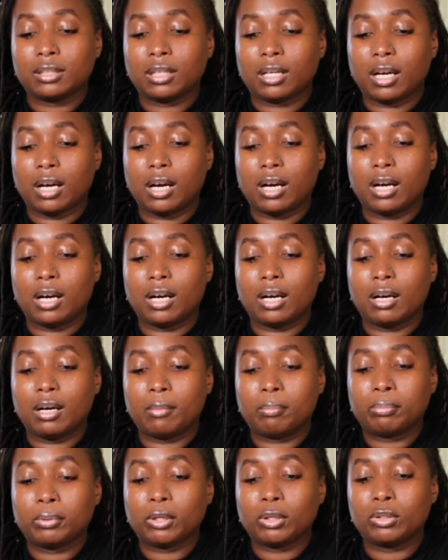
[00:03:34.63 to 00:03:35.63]

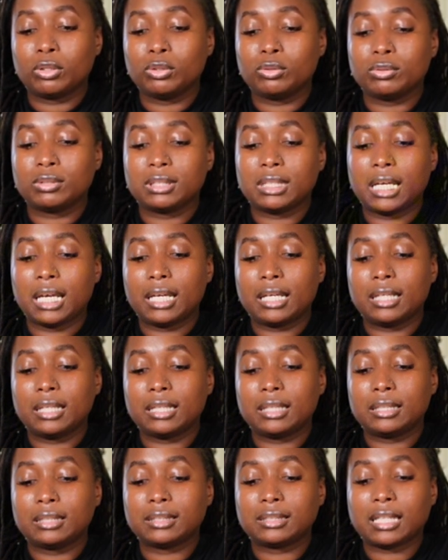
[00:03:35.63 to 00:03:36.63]
produce
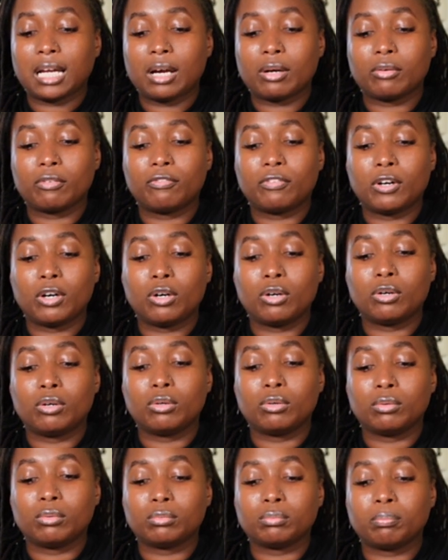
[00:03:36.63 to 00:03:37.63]
netting,
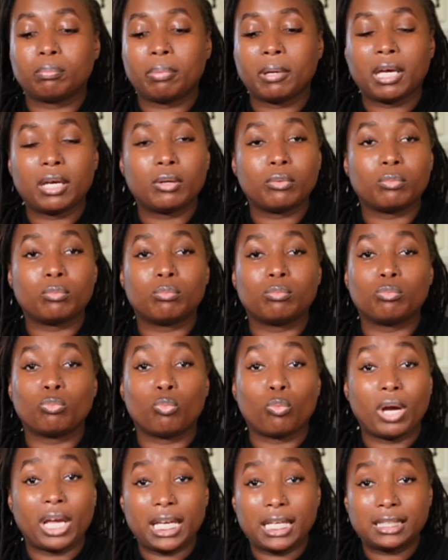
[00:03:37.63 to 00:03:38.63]
styrofoam, pet
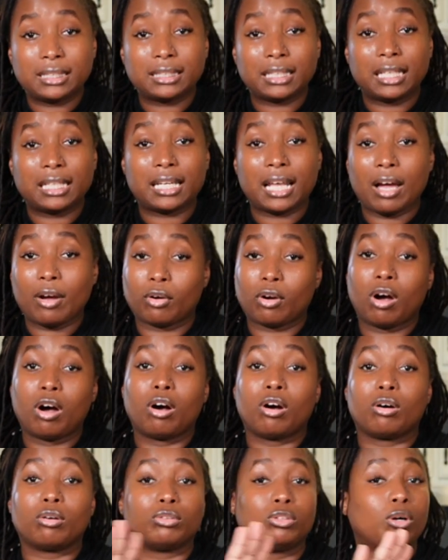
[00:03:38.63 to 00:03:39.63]
waste, and
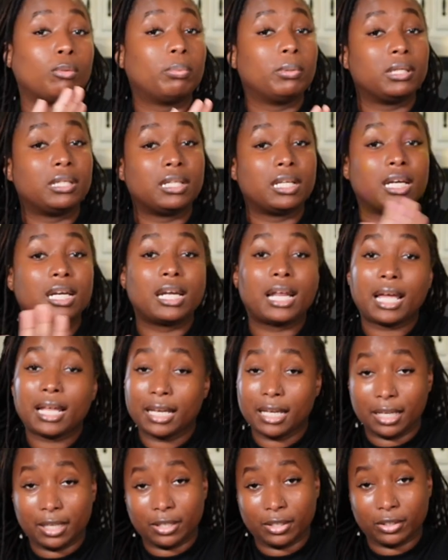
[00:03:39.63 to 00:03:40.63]
alcohol. Don't put none of that
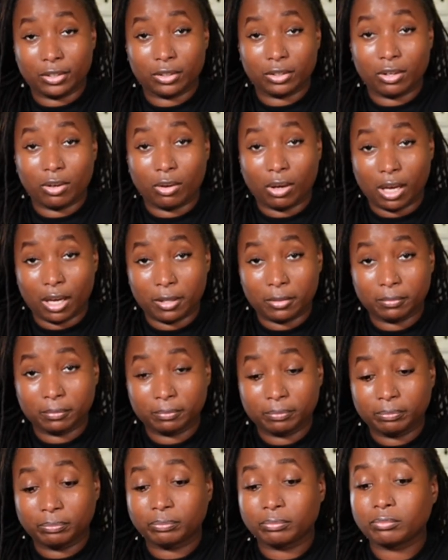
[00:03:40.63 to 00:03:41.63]
in here, okay?
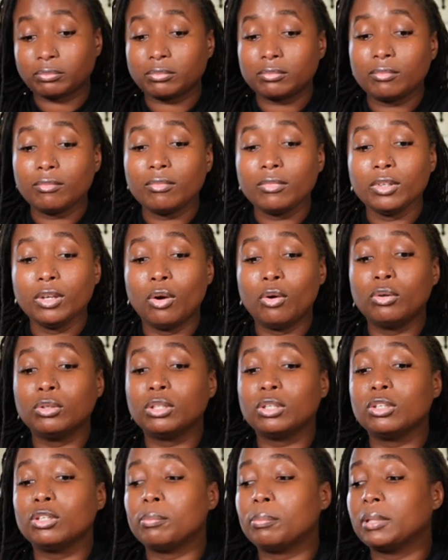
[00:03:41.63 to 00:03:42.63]
Only
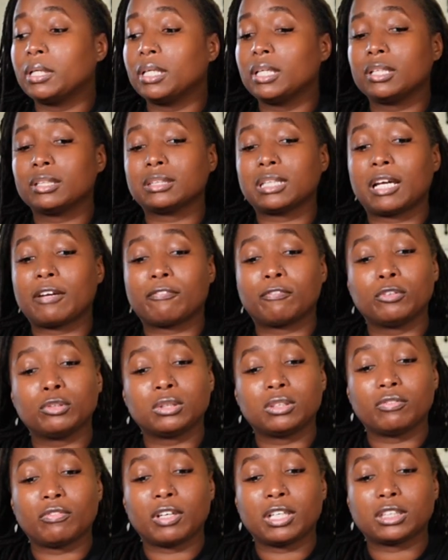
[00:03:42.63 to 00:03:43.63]
thing you can put in here is like fruits
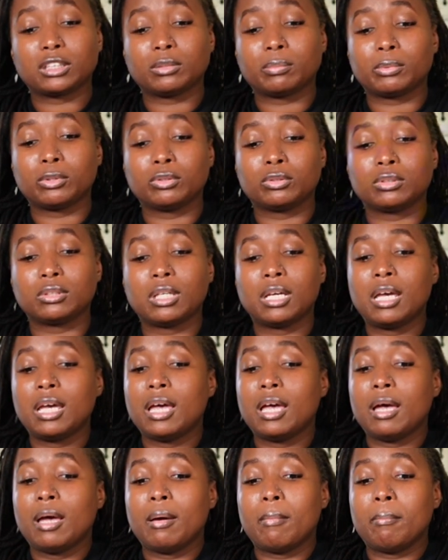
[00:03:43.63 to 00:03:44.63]
and vegetables,
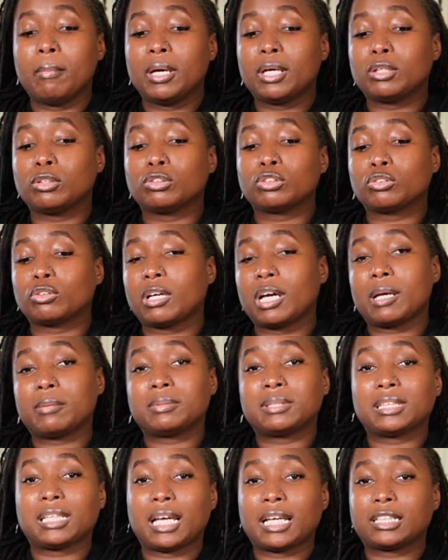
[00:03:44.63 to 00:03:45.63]
metal scraps,
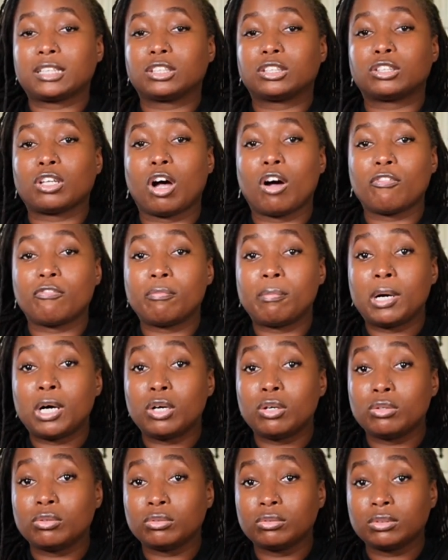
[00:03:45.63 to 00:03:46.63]
and like soft
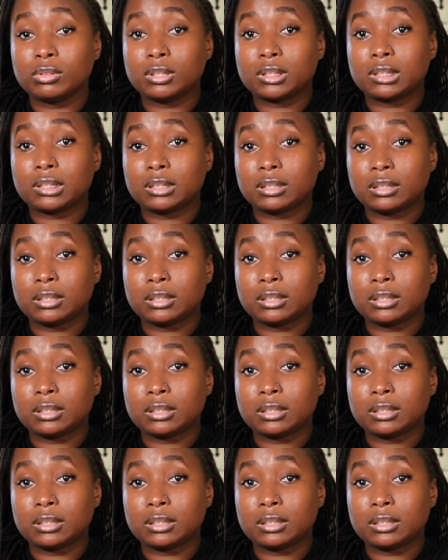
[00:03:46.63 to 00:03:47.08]
bones.